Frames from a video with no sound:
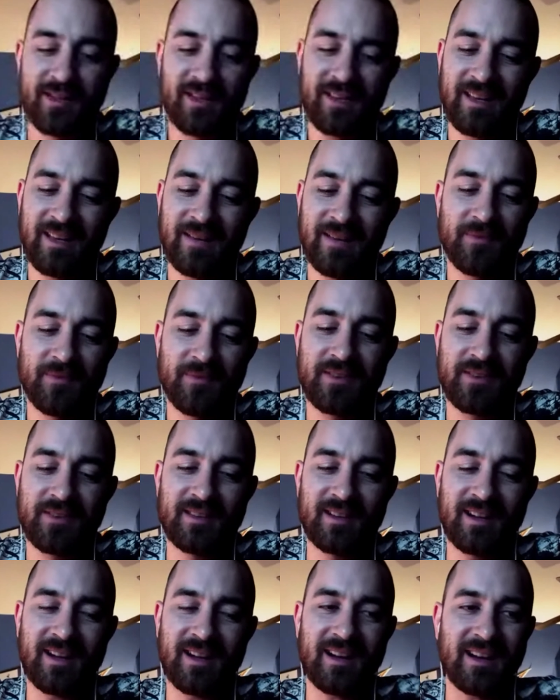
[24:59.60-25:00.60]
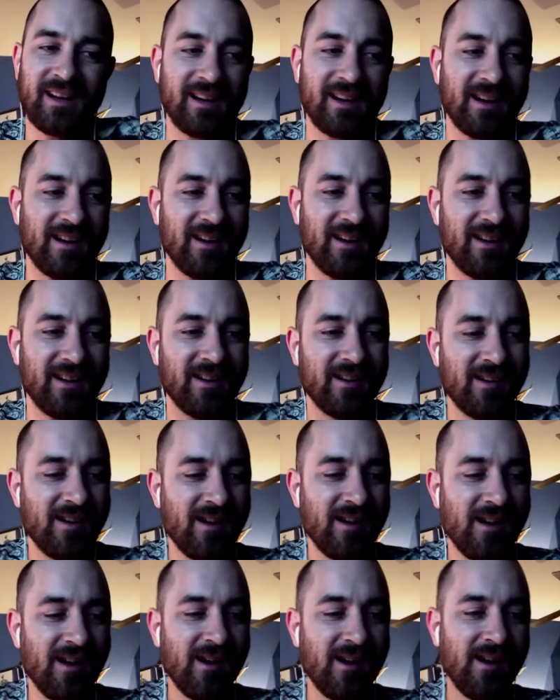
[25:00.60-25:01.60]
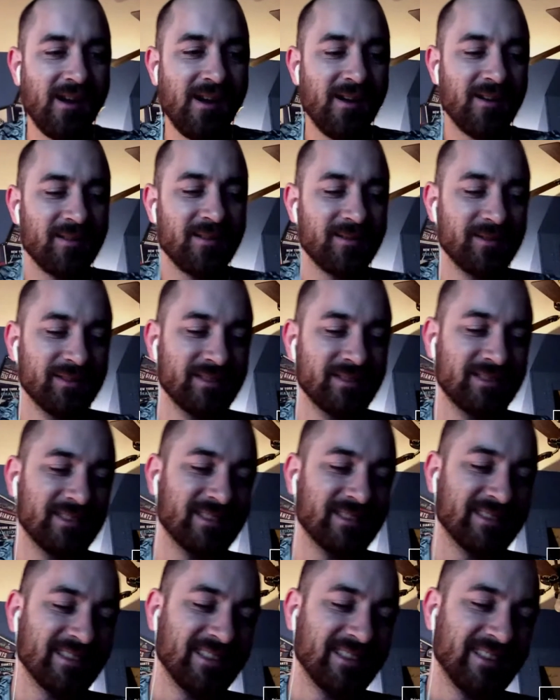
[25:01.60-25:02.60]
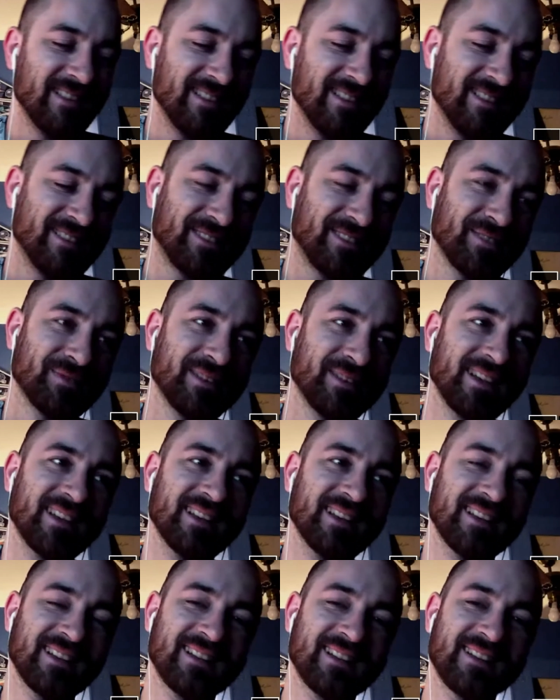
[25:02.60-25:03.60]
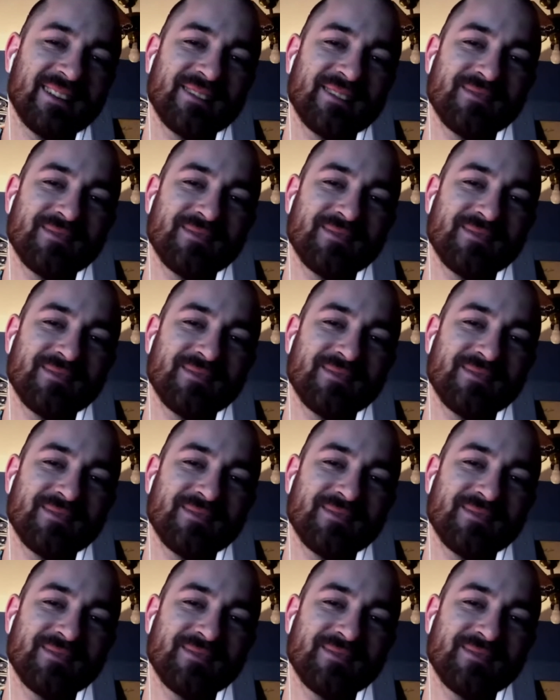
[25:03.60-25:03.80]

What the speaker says: did you read the most recent one where he has fucking